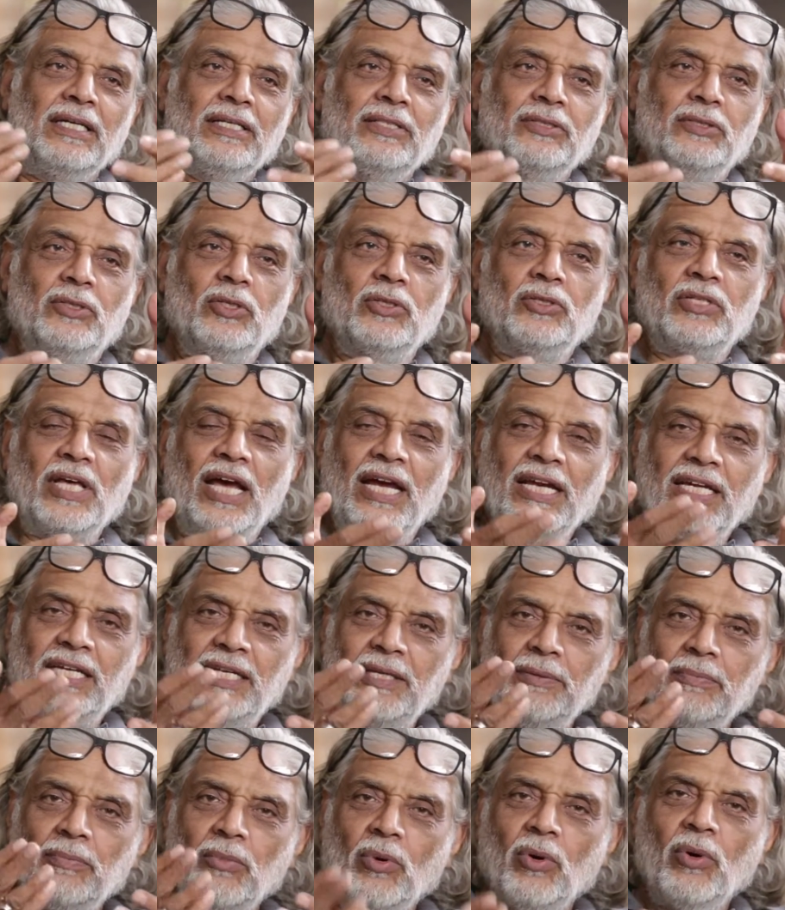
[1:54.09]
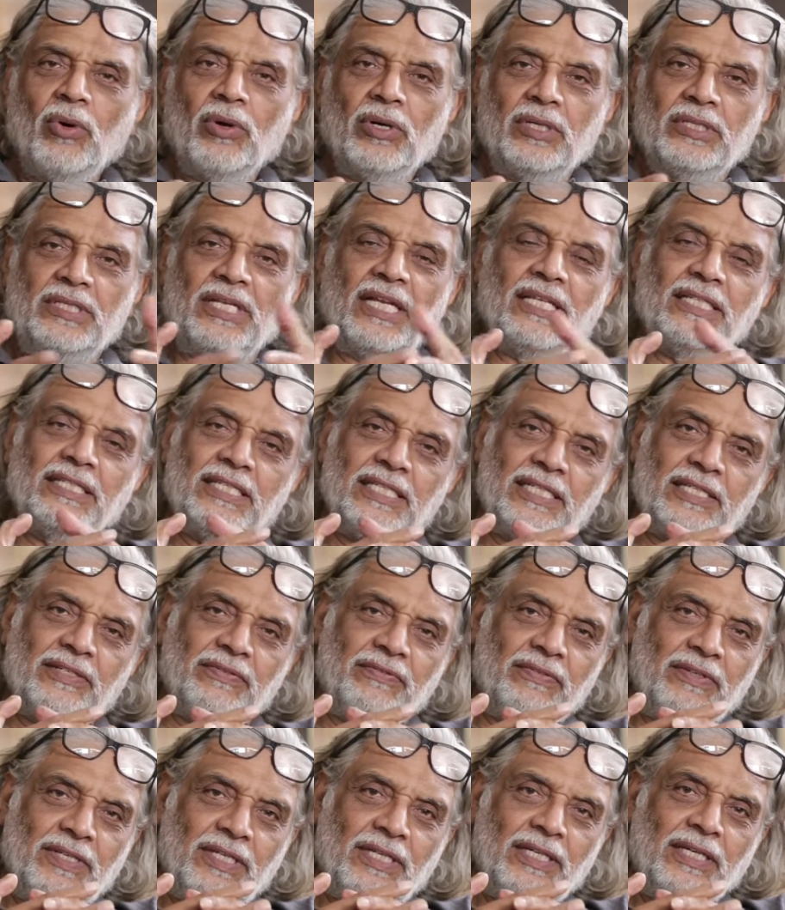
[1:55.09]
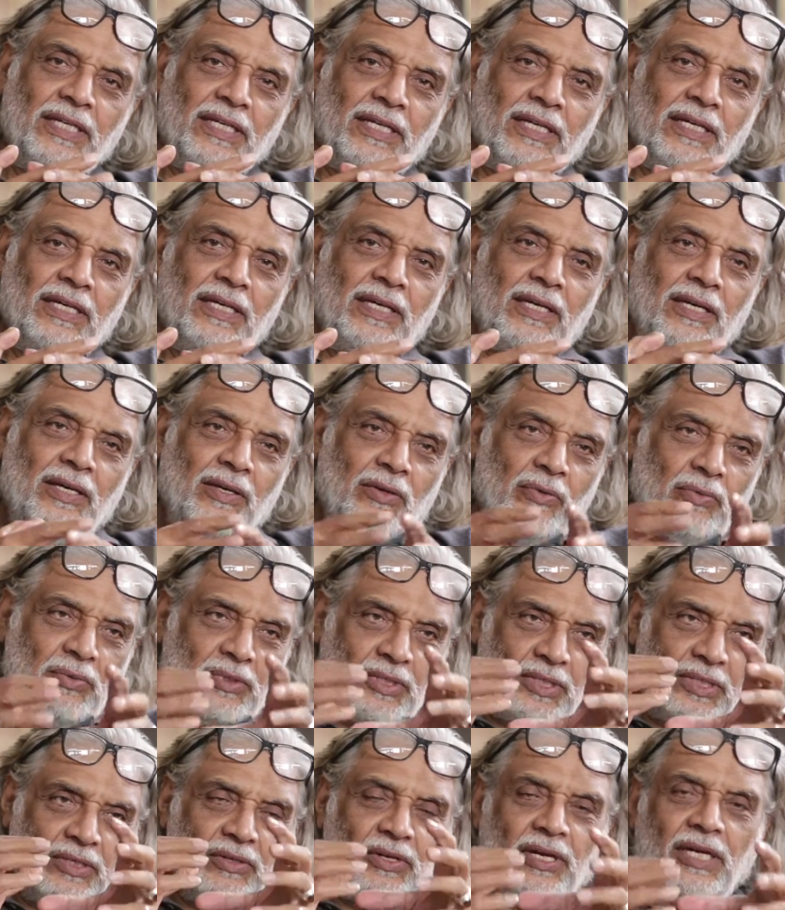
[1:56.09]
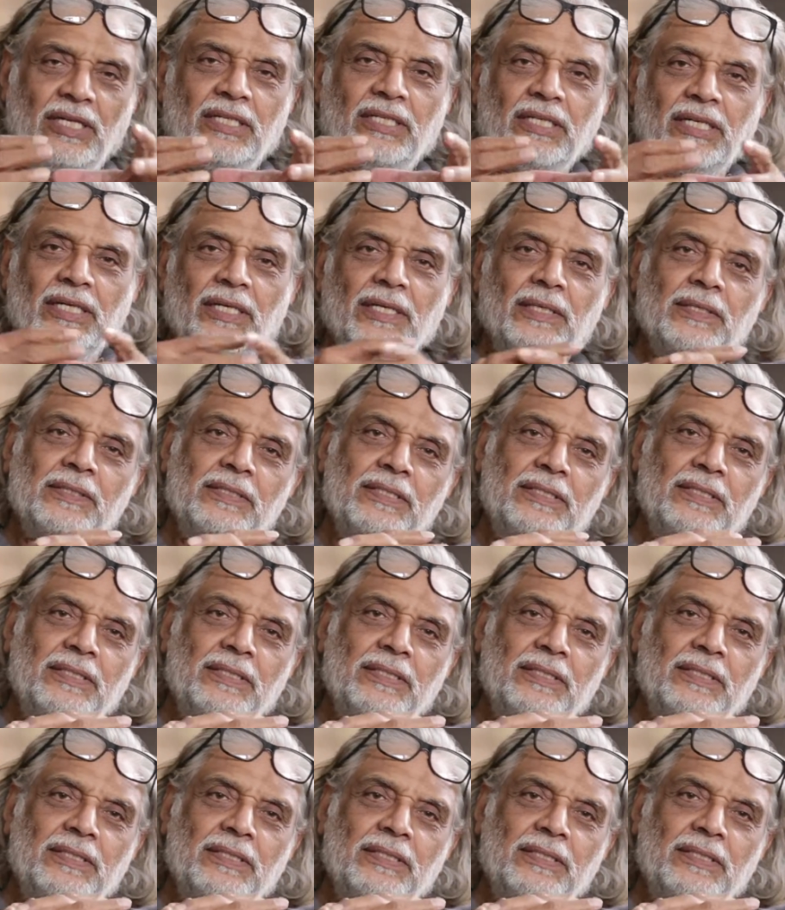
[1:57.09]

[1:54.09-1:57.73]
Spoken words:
society more sensitively, with greater